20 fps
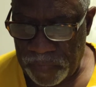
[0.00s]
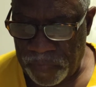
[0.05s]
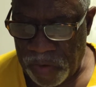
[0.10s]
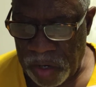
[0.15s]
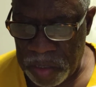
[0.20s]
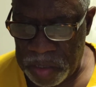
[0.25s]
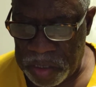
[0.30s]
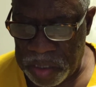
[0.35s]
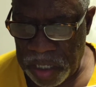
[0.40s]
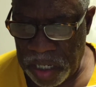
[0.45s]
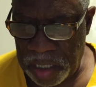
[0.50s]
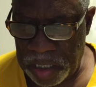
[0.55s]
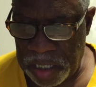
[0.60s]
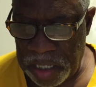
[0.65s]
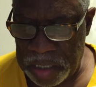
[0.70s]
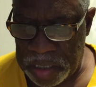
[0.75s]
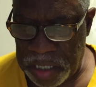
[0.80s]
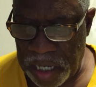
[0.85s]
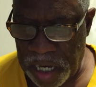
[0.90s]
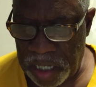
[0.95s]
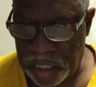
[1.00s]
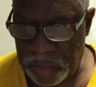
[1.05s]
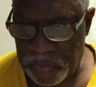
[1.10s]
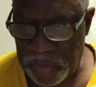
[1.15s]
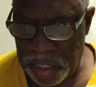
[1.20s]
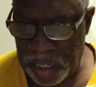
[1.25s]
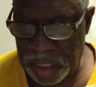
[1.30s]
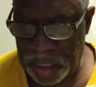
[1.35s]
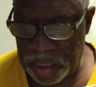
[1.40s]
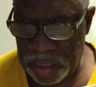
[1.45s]
Verse 6, he said to
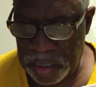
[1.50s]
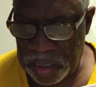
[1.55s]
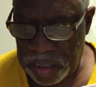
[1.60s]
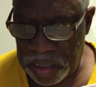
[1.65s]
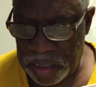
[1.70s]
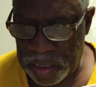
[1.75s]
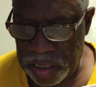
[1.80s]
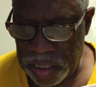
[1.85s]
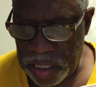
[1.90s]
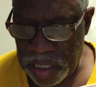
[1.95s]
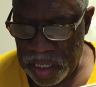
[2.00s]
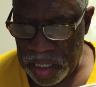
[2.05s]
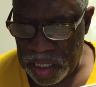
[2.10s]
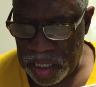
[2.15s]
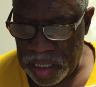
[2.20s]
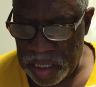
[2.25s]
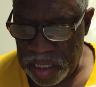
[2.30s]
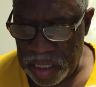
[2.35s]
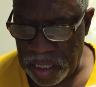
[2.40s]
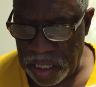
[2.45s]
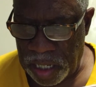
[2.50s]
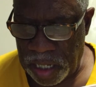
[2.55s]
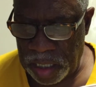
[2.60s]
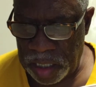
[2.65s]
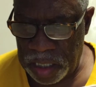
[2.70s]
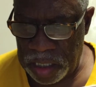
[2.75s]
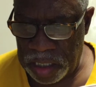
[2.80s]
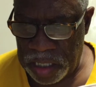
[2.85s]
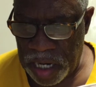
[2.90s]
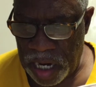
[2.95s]
me, it
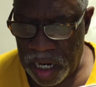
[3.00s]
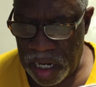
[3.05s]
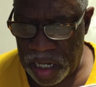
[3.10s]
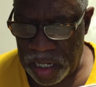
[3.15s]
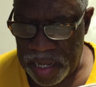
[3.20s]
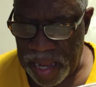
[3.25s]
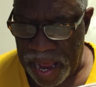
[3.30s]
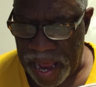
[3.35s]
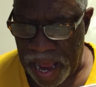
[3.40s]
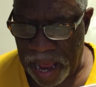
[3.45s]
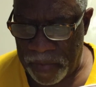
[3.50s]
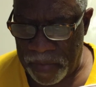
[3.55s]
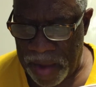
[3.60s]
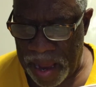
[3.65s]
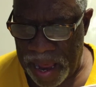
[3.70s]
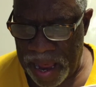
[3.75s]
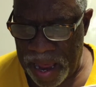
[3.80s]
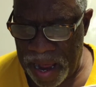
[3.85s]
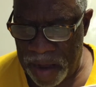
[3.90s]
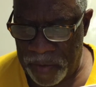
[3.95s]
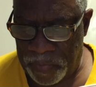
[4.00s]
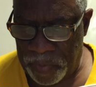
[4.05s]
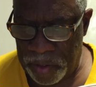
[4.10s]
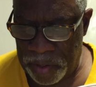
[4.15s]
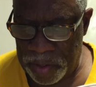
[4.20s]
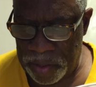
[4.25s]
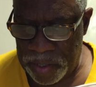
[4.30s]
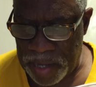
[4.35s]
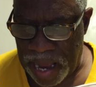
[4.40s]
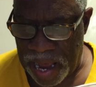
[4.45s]
is dawn. I'm
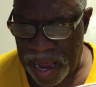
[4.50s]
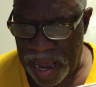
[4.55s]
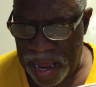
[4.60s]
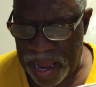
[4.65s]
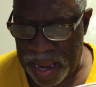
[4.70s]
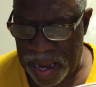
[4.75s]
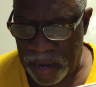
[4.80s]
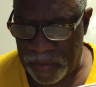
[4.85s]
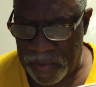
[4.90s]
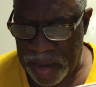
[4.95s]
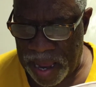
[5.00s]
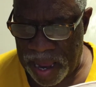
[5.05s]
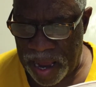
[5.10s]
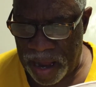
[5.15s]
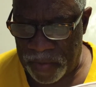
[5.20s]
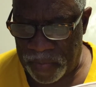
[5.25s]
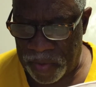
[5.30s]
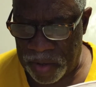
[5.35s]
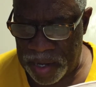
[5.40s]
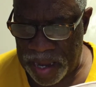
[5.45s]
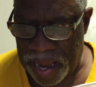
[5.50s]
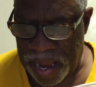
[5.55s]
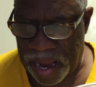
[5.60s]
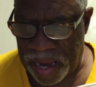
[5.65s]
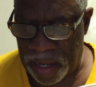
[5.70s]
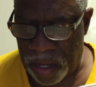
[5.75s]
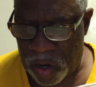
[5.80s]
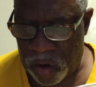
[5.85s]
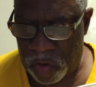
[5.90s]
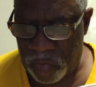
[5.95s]
Alpha. I am Alpha
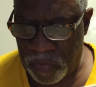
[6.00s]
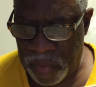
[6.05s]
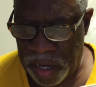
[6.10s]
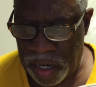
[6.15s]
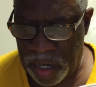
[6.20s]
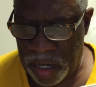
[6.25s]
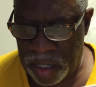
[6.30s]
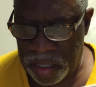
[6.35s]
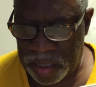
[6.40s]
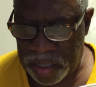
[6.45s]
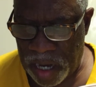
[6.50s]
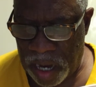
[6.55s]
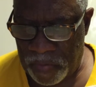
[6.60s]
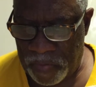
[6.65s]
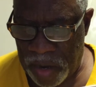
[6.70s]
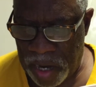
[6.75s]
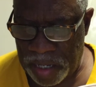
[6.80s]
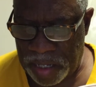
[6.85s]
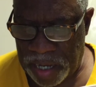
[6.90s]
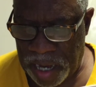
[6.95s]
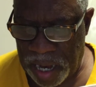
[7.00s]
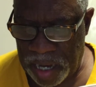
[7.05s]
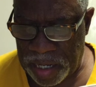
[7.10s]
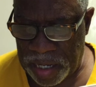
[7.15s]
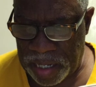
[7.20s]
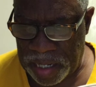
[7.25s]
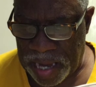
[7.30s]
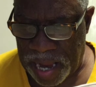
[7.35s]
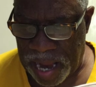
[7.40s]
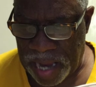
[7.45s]
and Omega, the
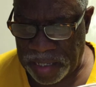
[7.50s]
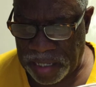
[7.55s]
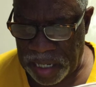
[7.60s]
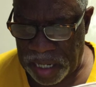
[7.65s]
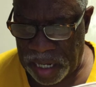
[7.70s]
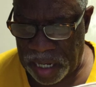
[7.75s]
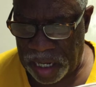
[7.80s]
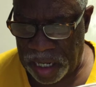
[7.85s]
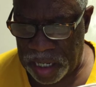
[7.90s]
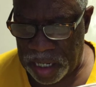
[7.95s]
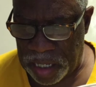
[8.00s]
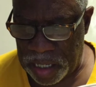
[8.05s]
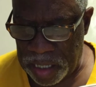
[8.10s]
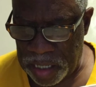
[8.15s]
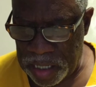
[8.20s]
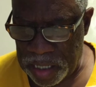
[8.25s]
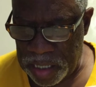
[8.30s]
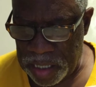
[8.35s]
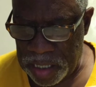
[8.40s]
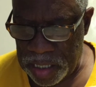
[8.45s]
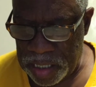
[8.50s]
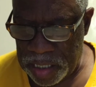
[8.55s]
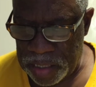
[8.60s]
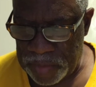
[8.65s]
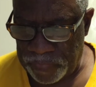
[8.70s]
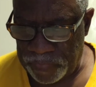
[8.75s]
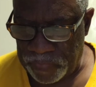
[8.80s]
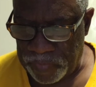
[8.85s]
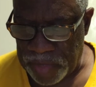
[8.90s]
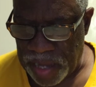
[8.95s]
beginning and the end.
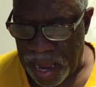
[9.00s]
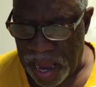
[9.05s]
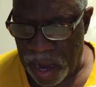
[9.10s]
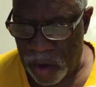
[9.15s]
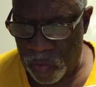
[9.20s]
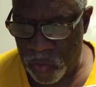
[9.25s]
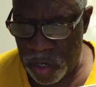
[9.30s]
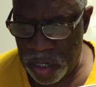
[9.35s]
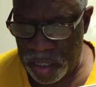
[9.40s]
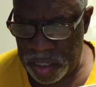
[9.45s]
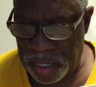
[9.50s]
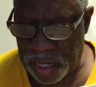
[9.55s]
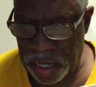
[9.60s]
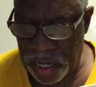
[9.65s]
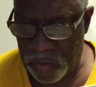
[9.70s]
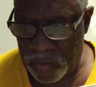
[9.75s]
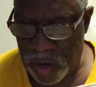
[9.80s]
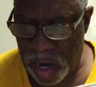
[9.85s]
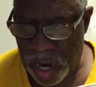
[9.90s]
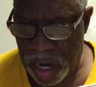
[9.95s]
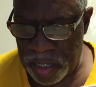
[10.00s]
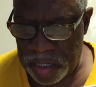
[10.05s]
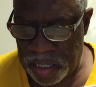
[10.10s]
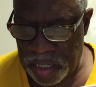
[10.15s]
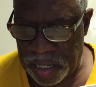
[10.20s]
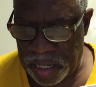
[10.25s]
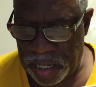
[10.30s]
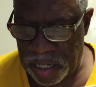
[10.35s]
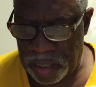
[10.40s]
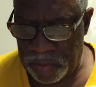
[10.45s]
I will give unto
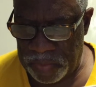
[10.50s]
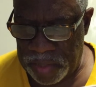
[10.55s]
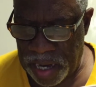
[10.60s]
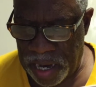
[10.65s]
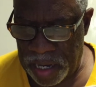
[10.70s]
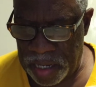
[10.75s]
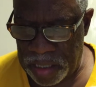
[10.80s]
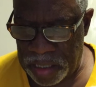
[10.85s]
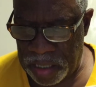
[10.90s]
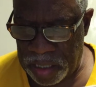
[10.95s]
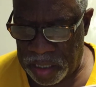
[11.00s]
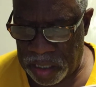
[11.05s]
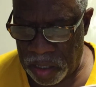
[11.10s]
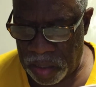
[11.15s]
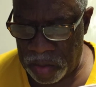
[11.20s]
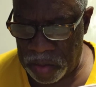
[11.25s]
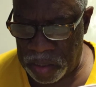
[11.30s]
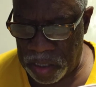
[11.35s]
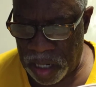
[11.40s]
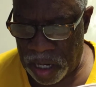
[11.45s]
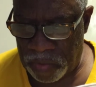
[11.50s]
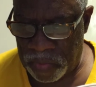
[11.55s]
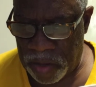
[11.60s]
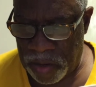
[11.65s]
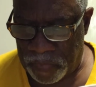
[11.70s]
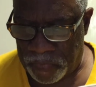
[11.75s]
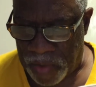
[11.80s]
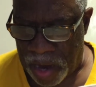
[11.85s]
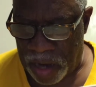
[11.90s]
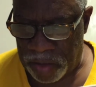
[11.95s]
him that is athirst of
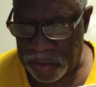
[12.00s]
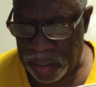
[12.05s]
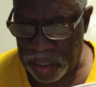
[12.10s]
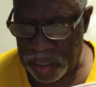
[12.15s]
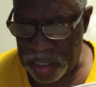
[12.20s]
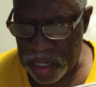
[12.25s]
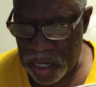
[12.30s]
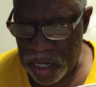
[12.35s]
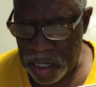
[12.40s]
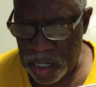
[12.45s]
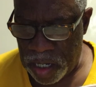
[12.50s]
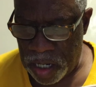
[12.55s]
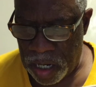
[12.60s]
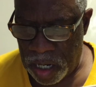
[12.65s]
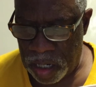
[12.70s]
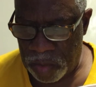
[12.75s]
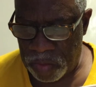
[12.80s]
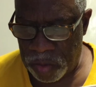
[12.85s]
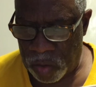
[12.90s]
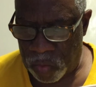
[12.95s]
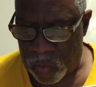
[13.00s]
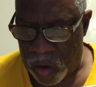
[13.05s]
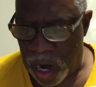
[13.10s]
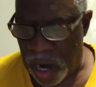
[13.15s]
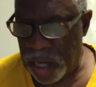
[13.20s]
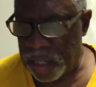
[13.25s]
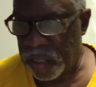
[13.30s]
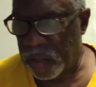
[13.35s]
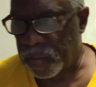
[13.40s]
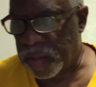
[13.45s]
the fountain of the
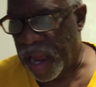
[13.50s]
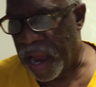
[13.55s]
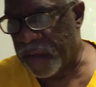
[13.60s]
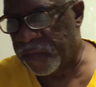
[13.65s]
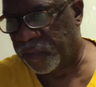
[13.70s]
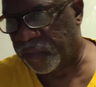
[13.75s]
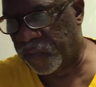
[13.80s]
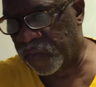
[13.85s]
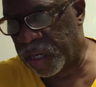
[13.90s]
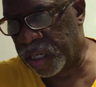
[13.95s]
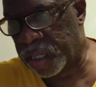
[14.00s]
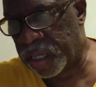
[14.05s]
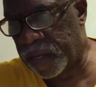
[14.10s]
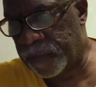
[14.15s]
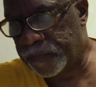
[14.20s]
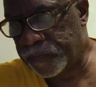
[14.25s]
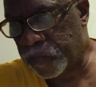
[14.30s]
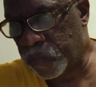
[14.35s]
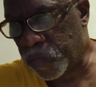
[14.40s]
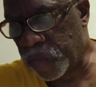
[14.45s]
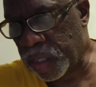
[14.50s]
water of life freely.